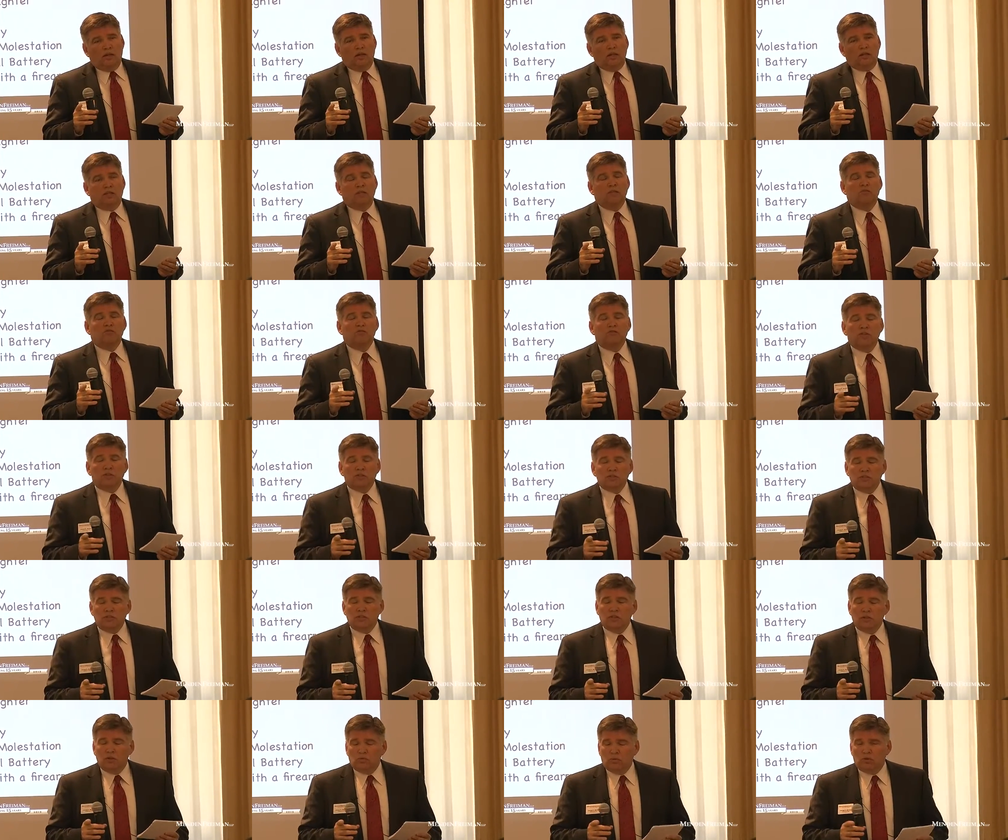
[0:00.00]

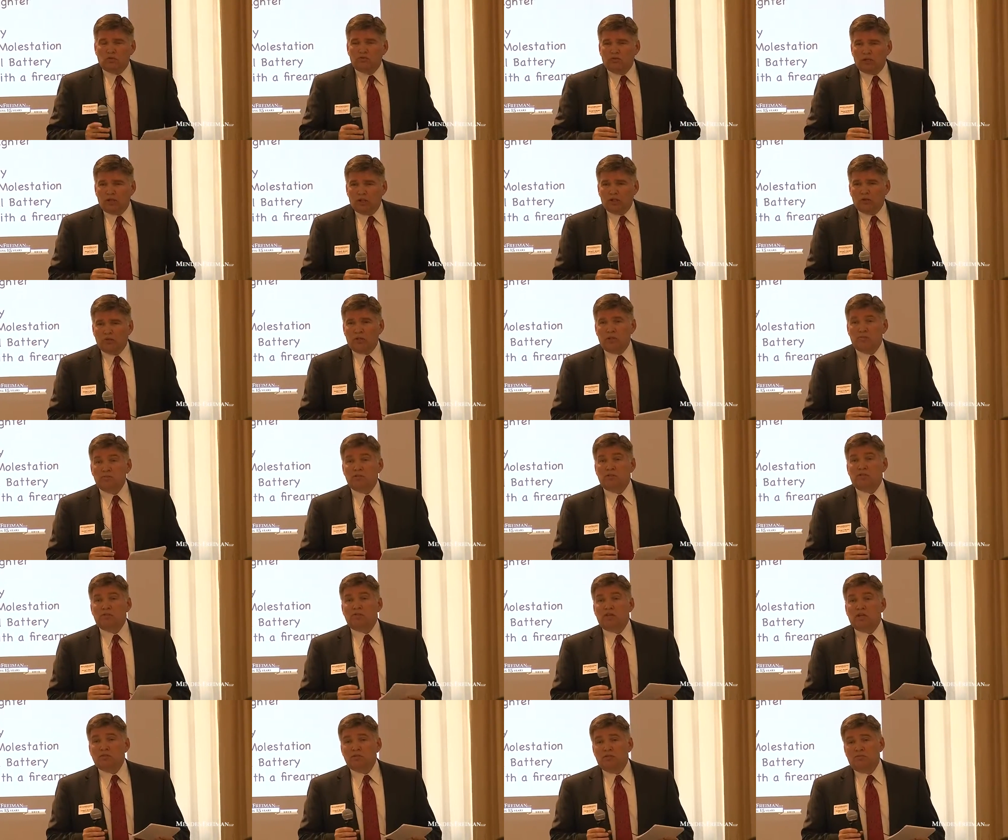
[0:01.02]
conviction that will follow him as a
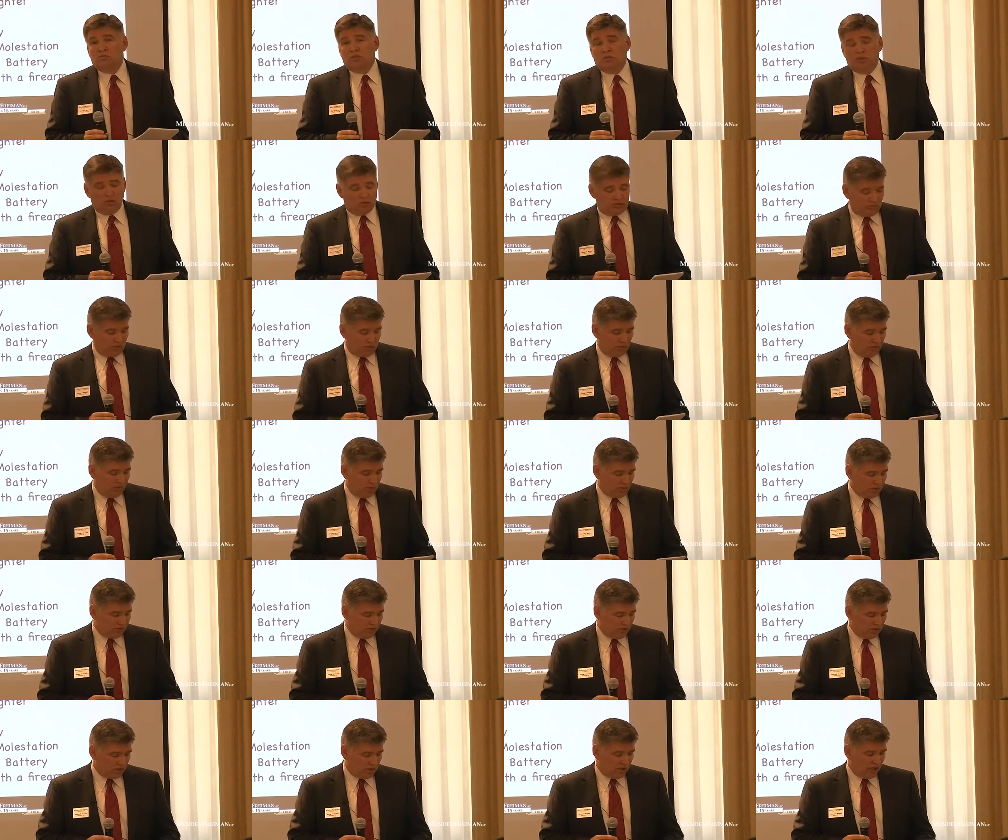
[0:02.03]
sex offender for the rest
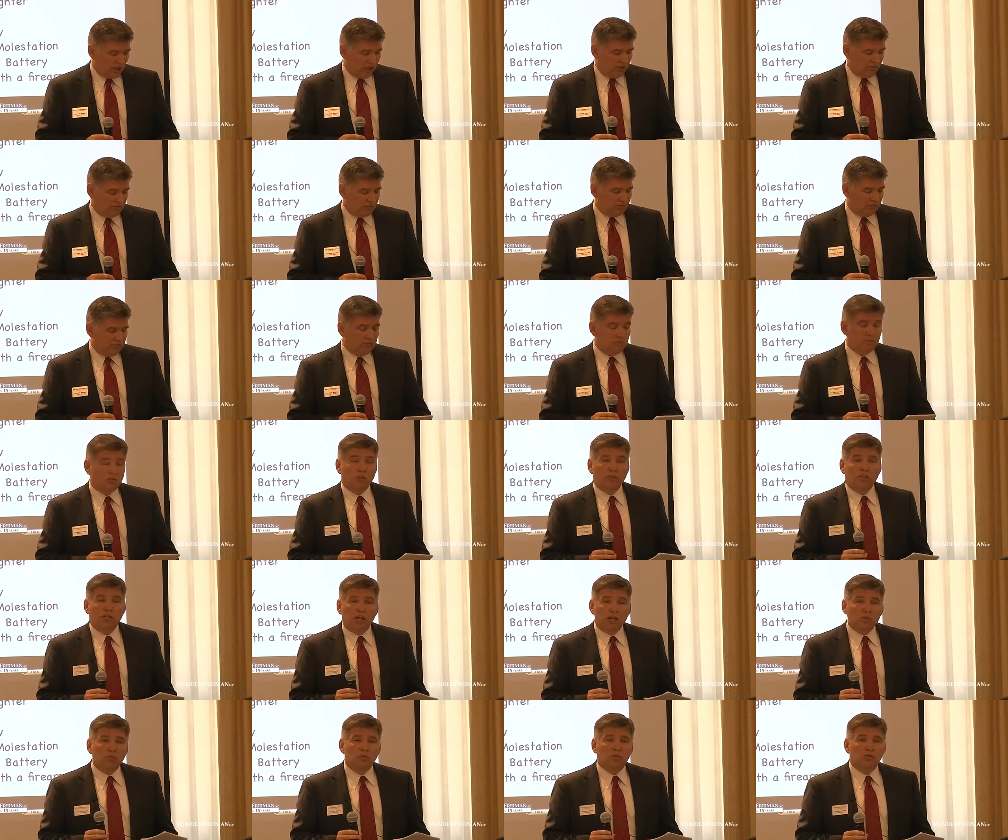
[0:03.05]
of his life.
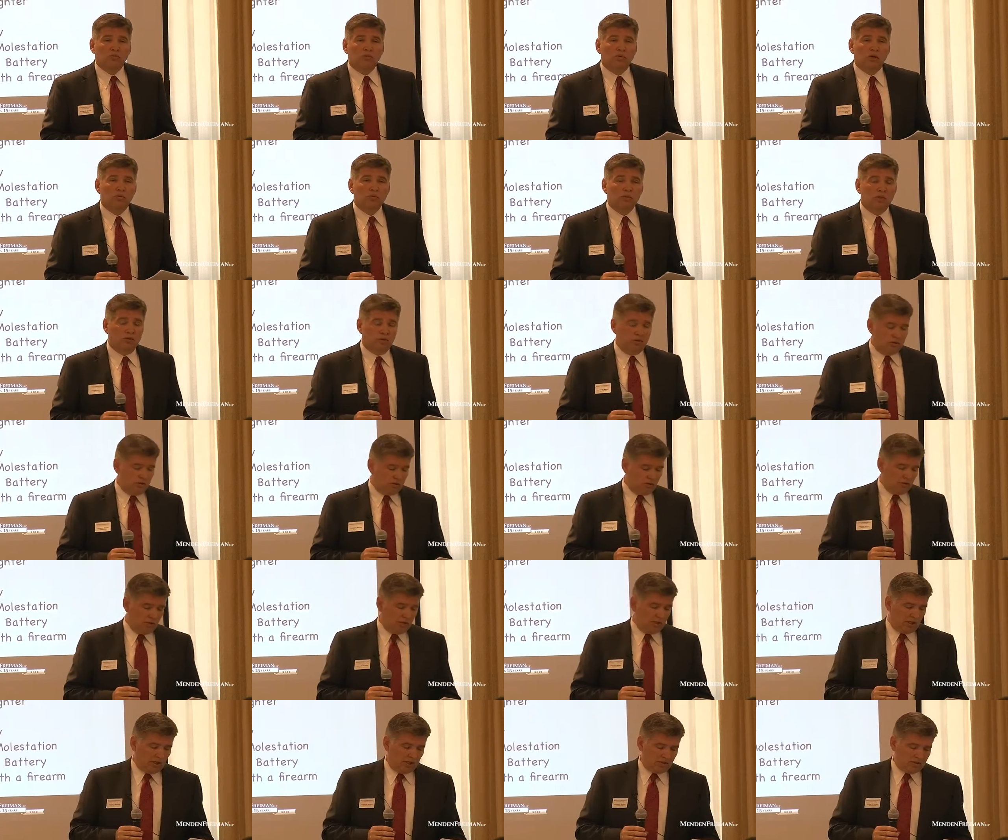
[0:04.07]
Today, with the Romeo and
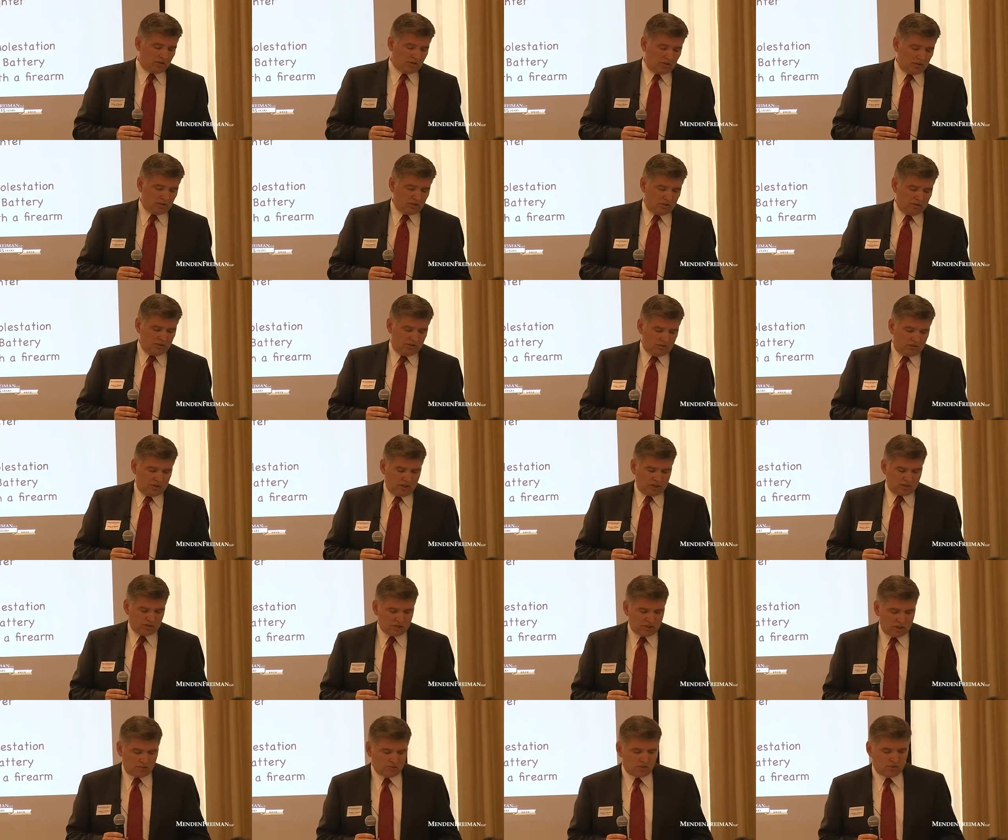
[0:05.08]
Juliet
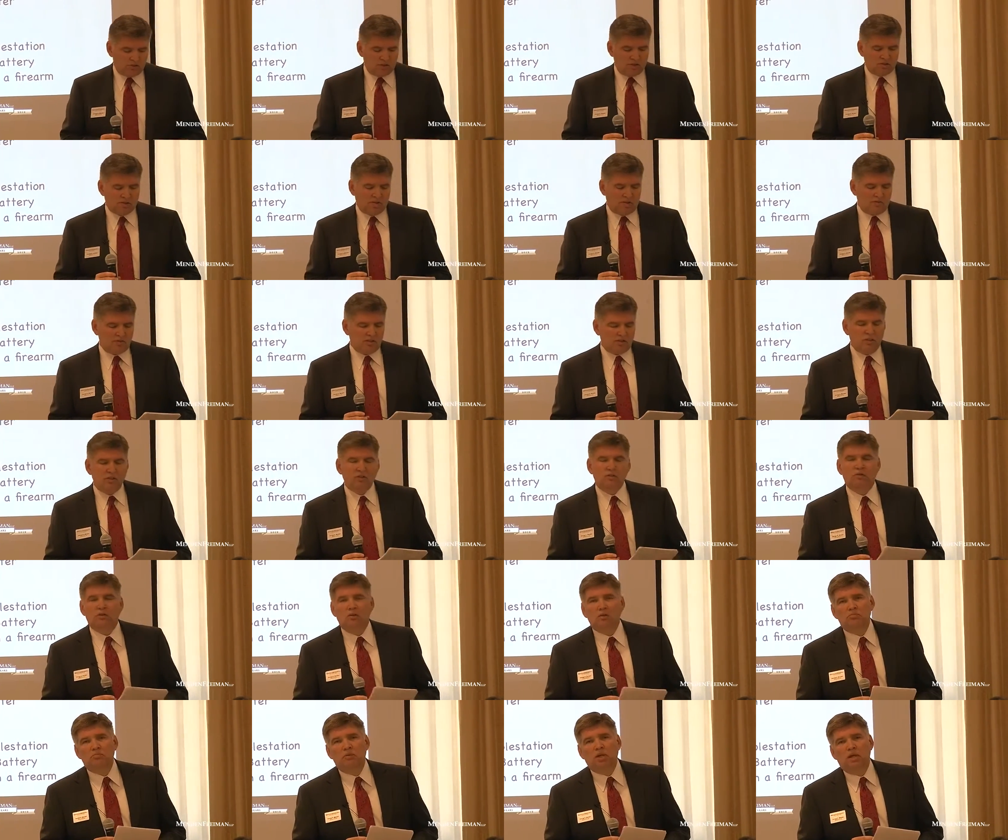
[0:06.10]
exception, the
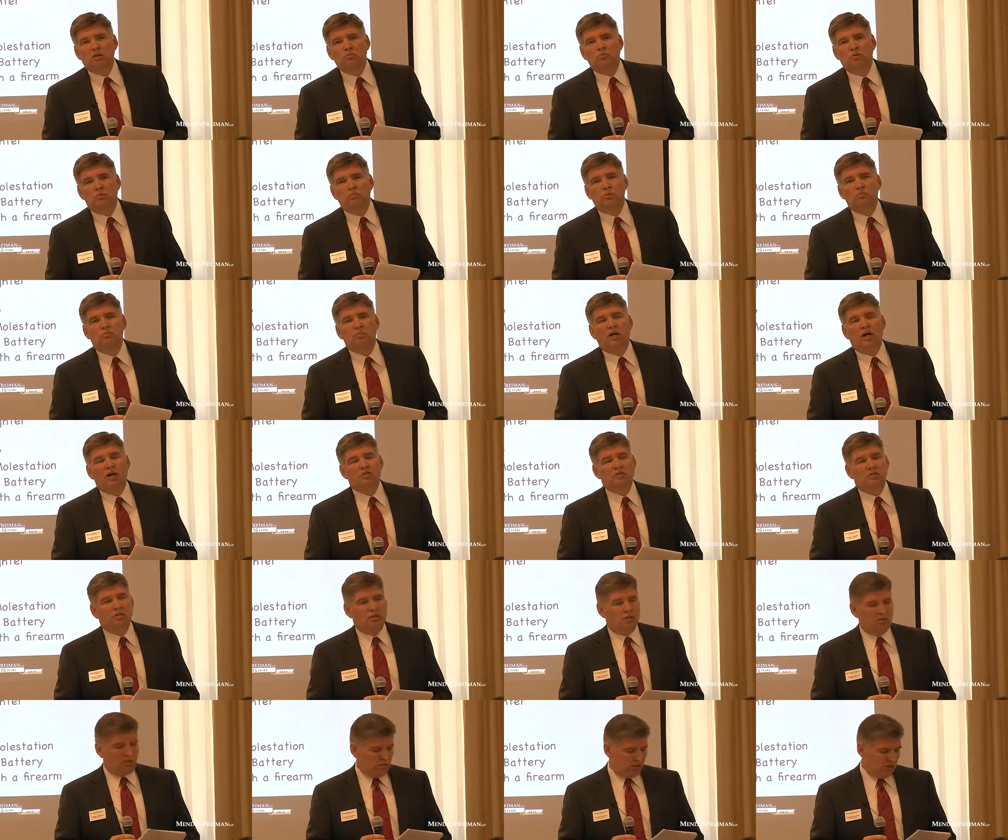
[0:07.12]
17-year-old man would be
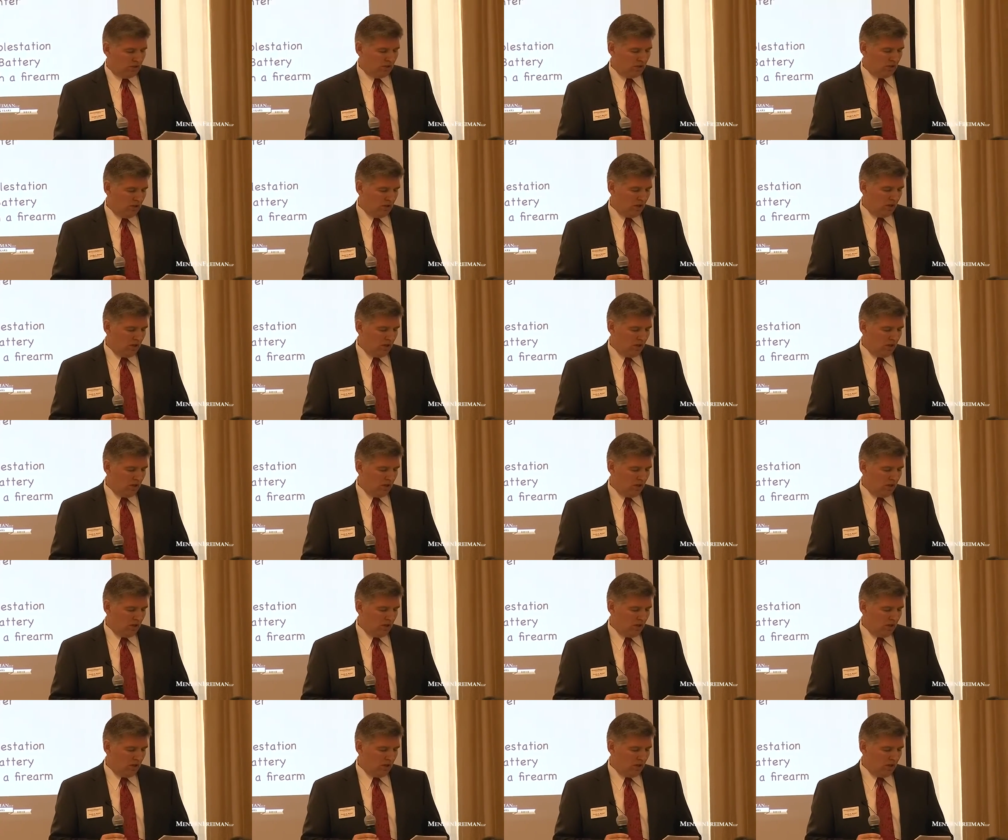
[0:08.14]
prosecuted